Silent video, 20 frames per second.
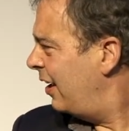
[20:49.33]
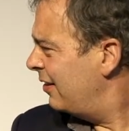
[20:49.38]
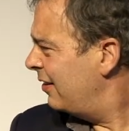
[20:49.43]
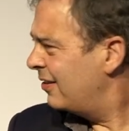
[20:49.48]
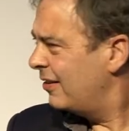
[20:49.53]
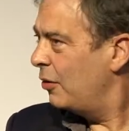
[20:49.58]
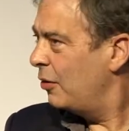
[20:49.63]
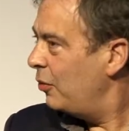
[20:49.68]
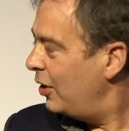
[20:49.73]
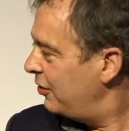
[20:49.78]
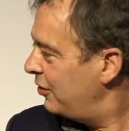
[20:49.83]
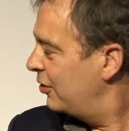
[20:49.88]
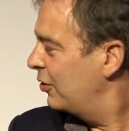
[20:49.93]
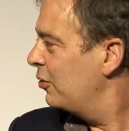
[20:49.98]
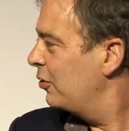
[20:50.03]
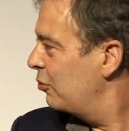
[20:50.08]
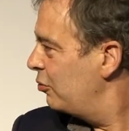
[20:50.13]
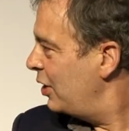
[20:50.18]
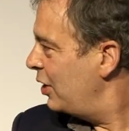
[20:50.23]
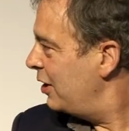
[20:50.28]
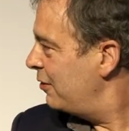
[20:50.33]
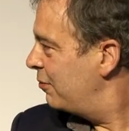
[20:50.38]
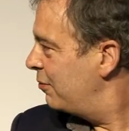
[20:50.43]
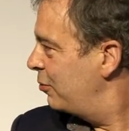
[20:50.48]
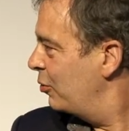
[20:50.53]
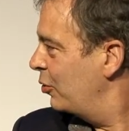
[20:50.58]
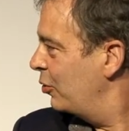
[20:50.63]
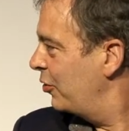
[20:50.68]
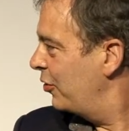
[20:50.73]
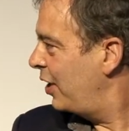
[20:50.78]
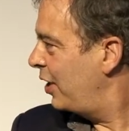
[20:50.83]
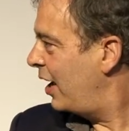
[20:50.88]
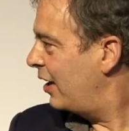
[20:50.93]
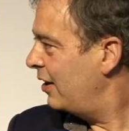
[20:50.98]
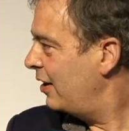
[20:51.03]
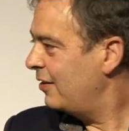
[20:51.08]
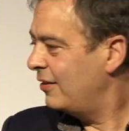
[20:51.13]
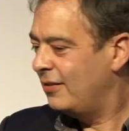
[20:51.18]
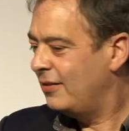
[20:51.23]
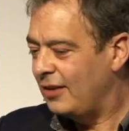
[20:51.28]
in some ways, sort of reinforced
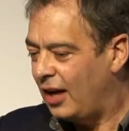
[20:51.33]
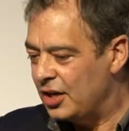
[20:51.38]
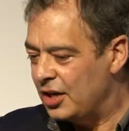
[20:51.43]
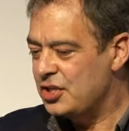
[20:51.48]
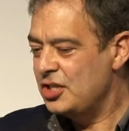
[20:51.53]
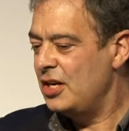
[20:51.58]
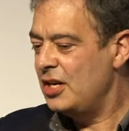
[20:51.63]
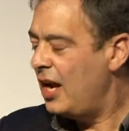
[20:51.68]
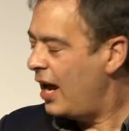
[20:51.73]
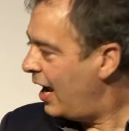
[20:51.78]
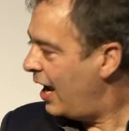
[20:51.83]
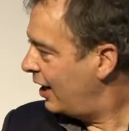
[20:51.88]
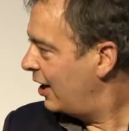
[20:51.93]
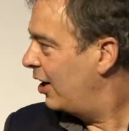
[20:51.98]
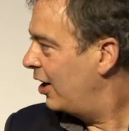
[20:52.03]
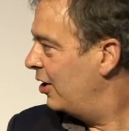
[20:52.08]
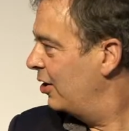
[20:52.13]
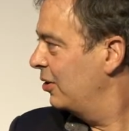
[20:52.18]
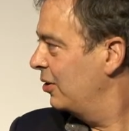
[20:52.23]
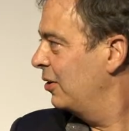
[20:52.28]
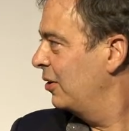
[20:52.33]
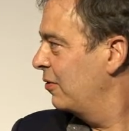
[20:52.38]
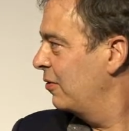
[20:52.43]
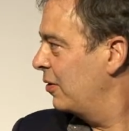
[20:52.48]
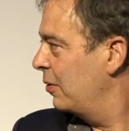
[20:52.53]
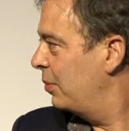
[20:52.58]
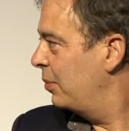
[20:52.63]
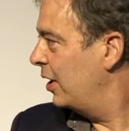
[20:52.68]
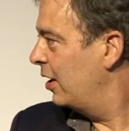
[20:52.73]
that. It's such an echo of the